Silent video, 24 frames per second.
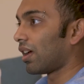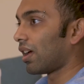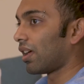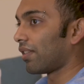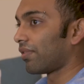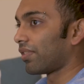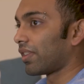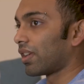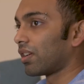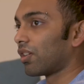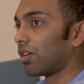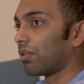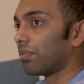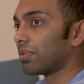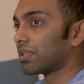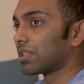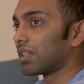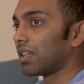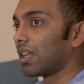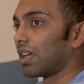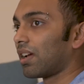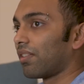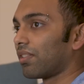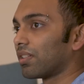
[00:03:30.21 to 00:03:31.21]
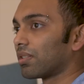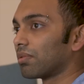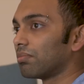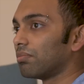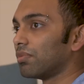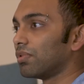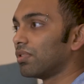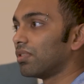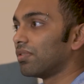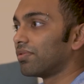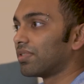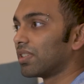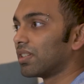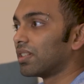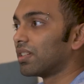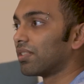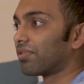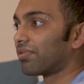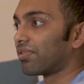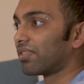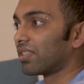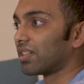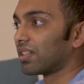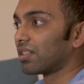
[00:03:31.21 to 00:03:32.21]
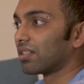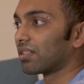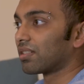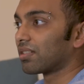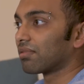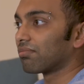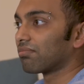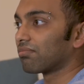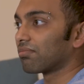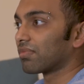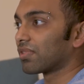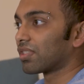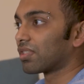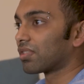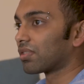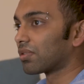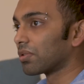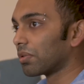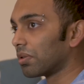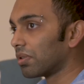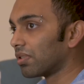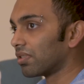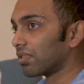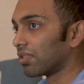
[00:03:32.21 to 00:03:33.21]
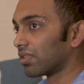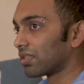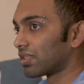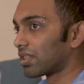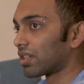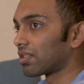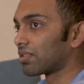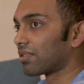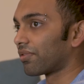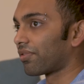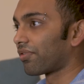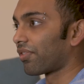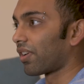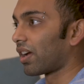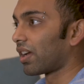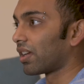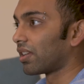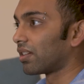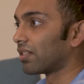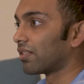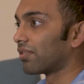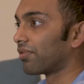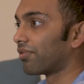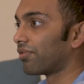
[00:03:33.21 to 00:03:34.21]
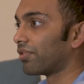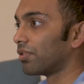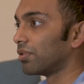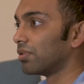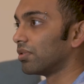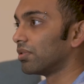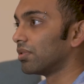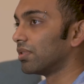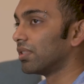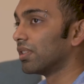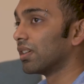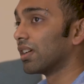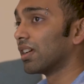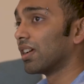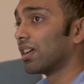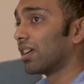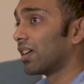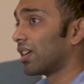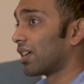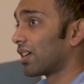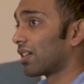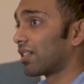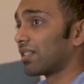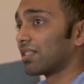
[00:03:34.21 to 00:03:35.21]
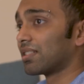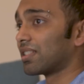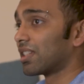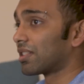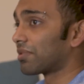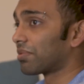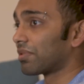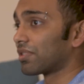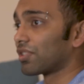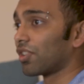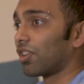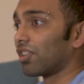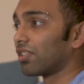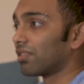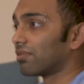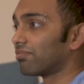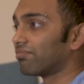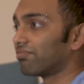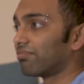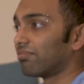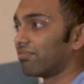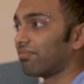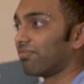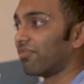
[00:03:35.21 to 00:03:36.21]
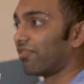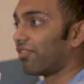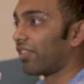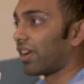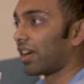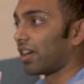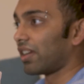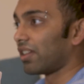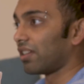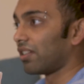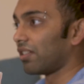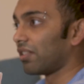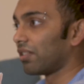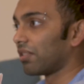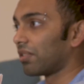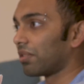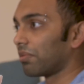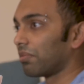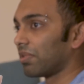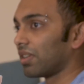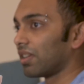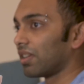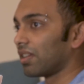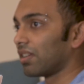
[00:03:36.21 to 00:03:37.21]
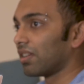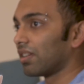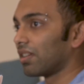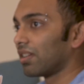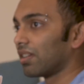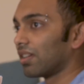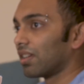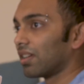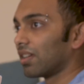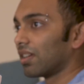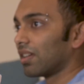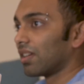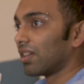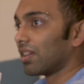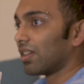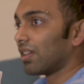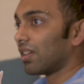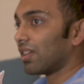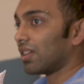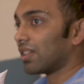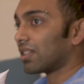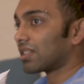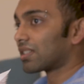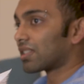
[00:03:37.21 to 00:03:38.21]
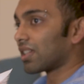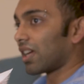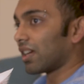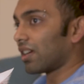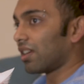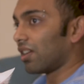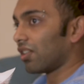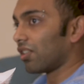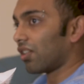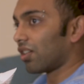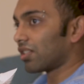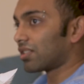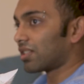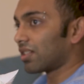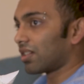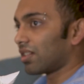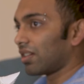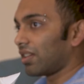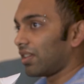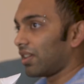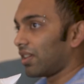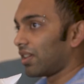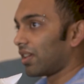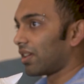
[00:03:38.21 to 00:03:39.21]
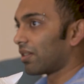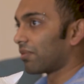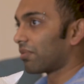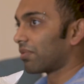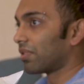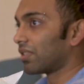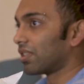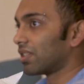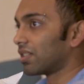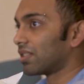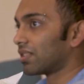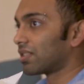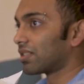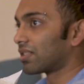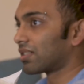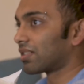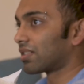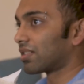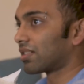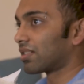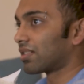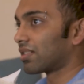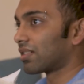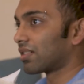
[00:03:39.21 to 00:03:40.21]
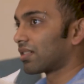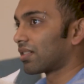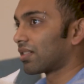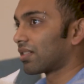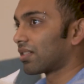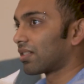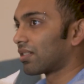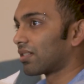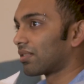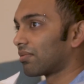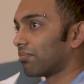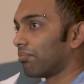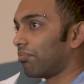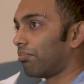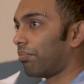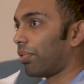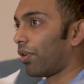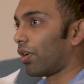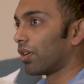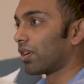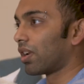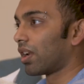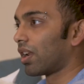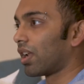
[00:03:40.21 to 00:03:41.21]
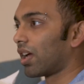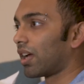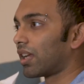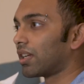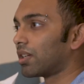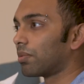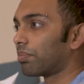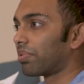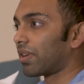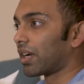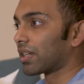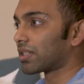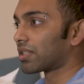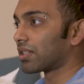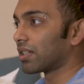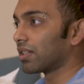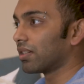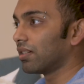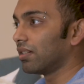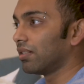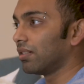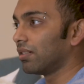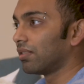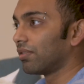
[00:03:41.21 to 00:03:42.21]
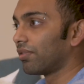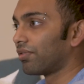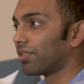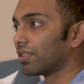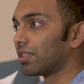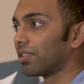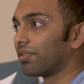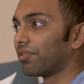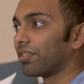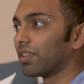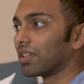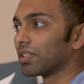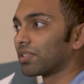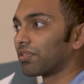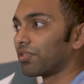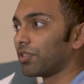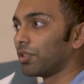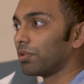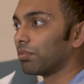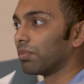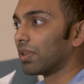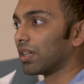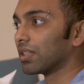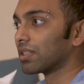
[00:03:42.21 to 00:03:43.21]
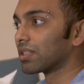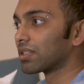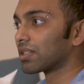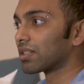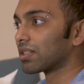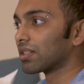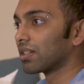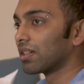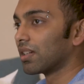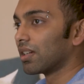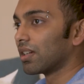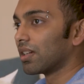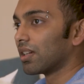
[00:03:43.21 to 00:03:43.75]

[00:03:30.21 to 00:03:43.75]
And then obviously having to move to different stores just to find food, because this was all very new to me. Psychologically, it was borderline depressing for the first few months.